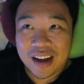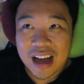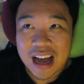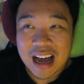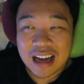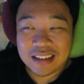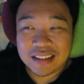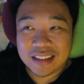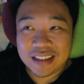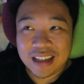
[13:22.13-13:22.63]

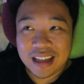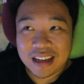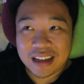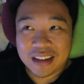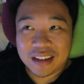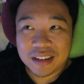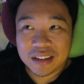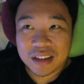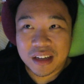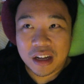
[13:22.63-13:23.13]
actually
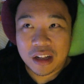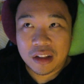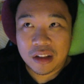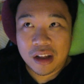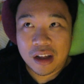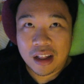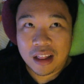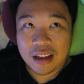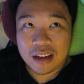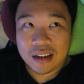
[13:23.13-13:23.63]
like a
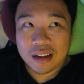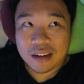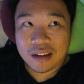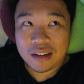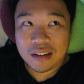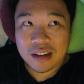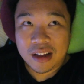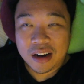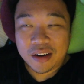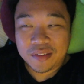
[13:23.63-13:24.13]
lot, like,
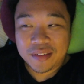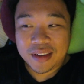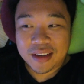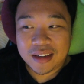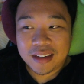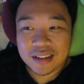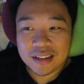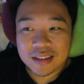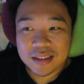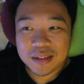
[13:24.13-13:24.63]
a lot of
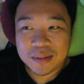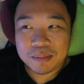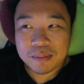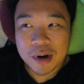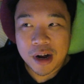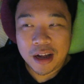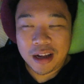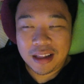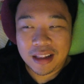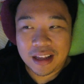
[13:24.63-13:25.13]
kids.
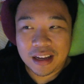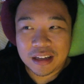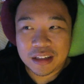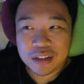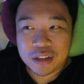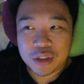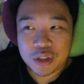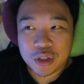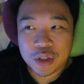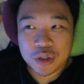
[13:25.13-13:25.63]
Probably like
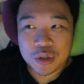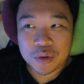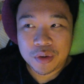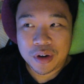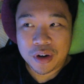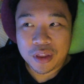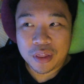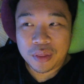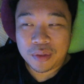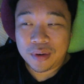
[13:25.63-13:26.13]
two
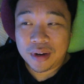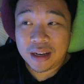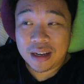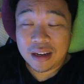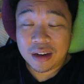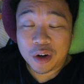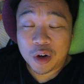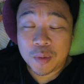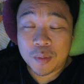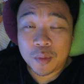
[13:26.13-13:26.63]
or
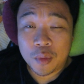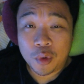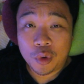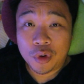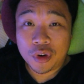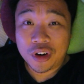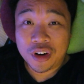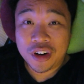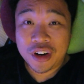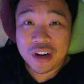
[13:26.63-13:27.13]
three or
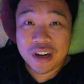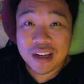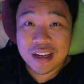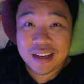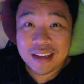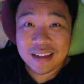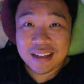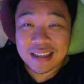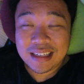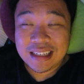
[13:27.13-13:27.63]
more
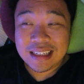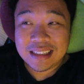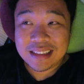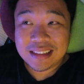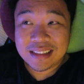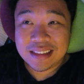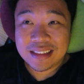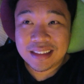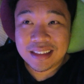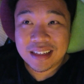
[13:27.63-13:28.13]

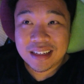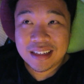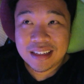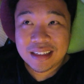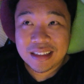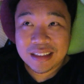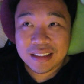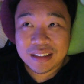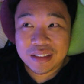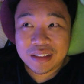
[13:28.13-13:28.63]
each,
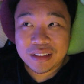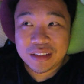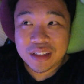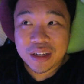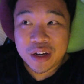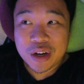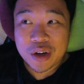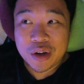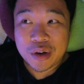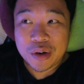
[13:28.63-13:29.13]

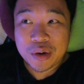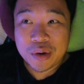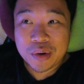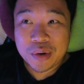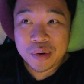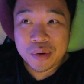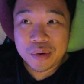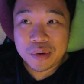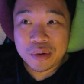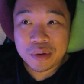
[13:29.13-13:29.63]

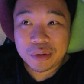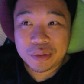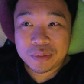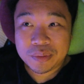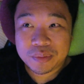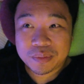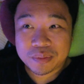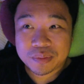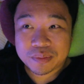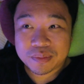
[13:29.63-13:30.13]
so
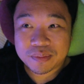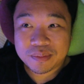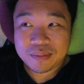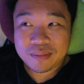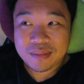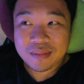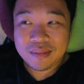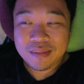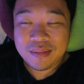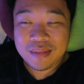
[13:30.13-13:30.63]

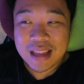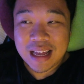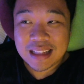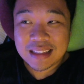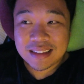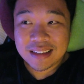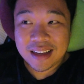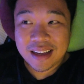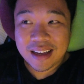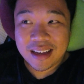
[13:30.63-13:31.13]

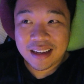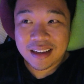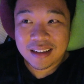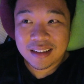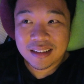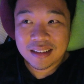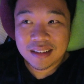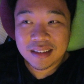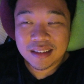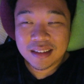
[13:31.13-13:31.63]
that's
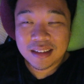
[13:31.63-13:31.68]
like